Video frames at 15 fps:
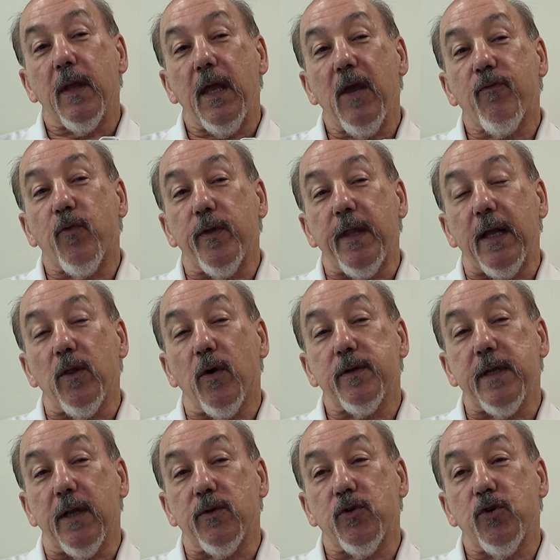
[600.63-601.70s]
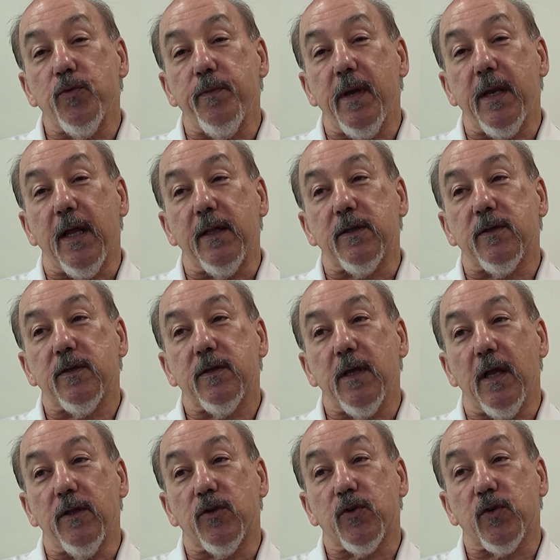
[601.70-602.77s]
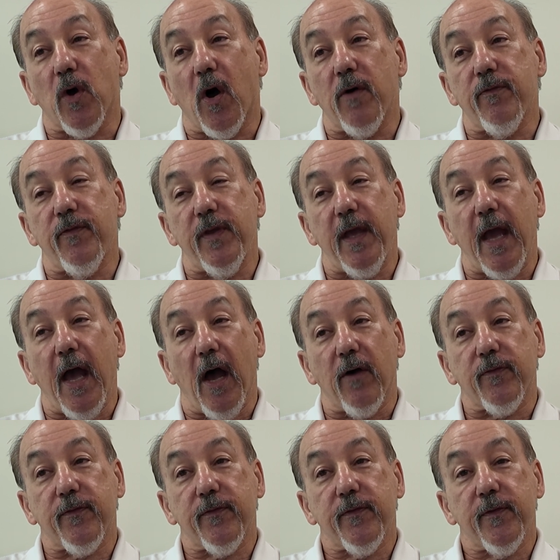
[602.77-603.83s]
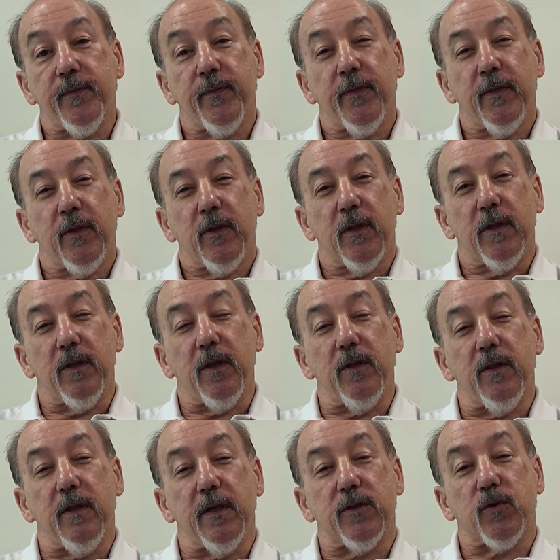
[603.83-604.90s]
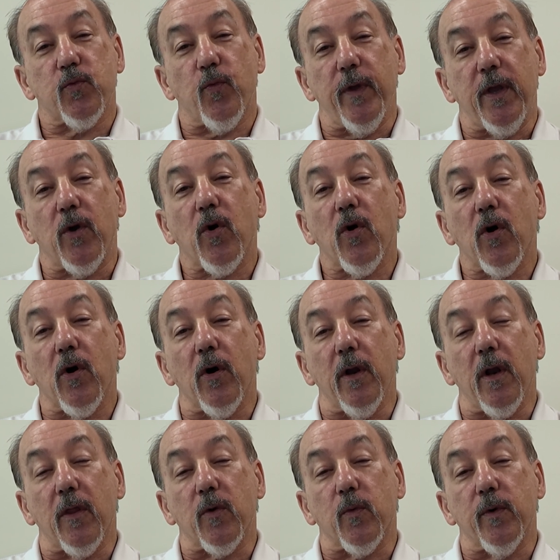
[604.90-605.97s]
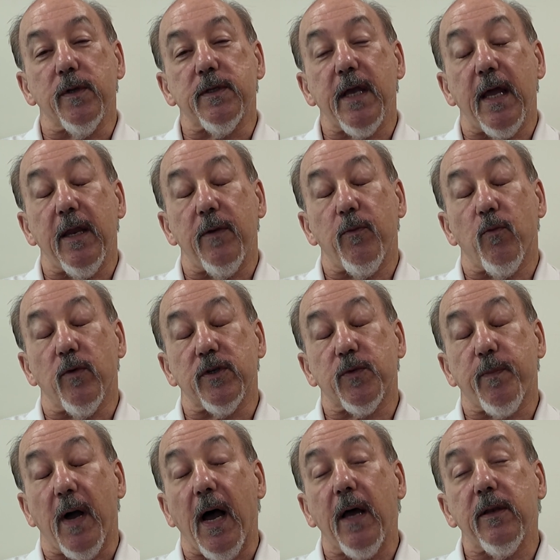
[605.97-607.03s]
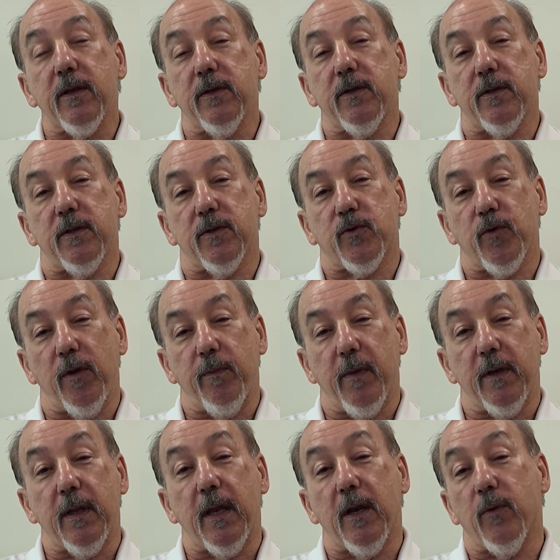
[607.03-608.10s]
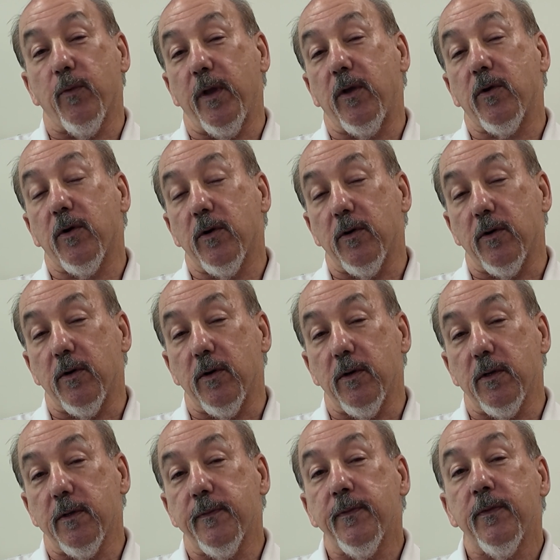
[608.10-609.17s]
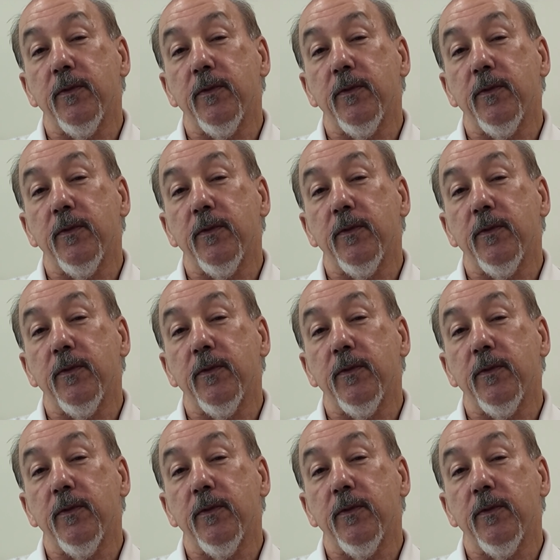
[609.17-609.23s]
if when they looked at 2 minutes and saw VF, did this recur? In other words, had it responded to the treatment and it recurred,